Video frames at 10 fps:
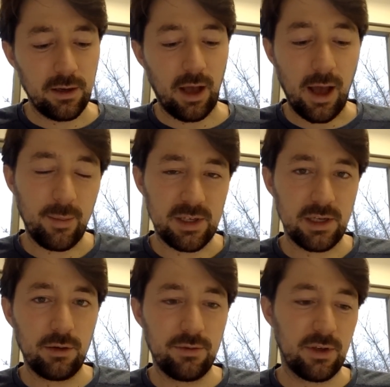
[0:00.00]
I
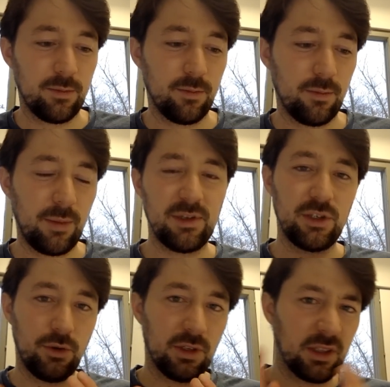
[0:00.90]
myself am maybe
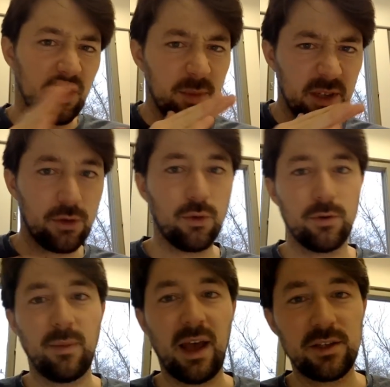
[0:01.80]
skewed a little bit
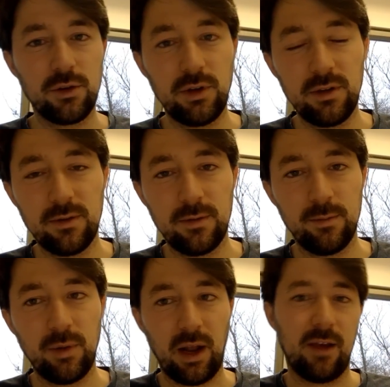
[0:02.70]
toward mastery,
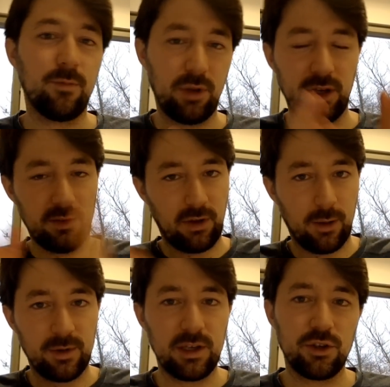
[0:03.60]
but I have plenty of
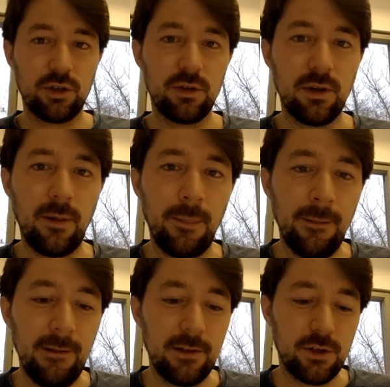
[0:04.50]
competition.
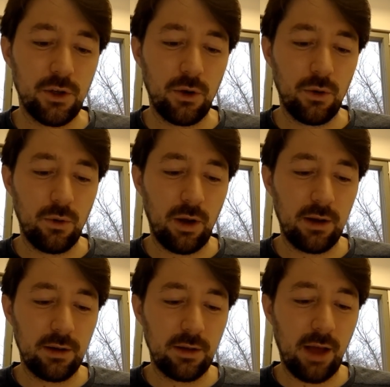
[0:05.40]

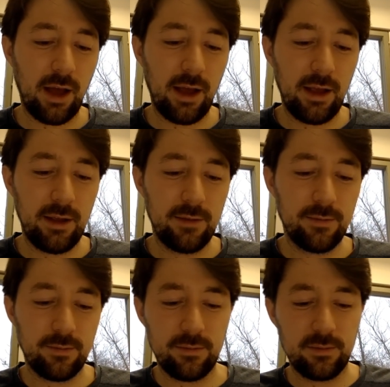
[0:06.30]
So I
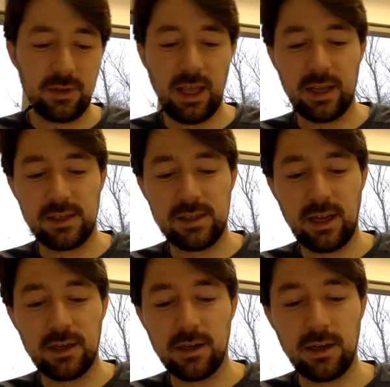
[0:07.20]
can't
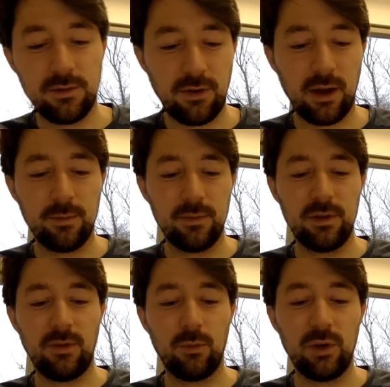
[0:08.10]
stand it if I'm
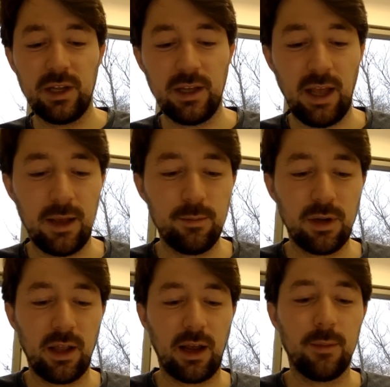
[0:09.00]
winning a game,
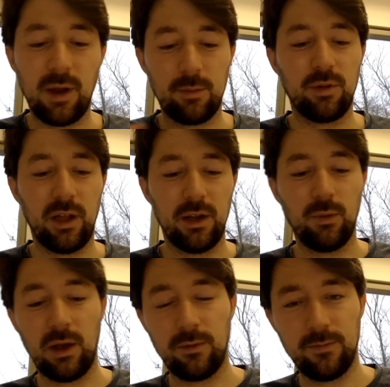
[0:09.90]
but like I'm not playing
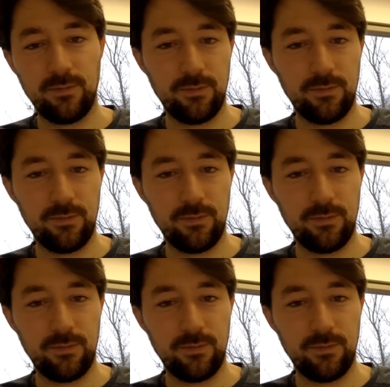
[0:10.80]
well.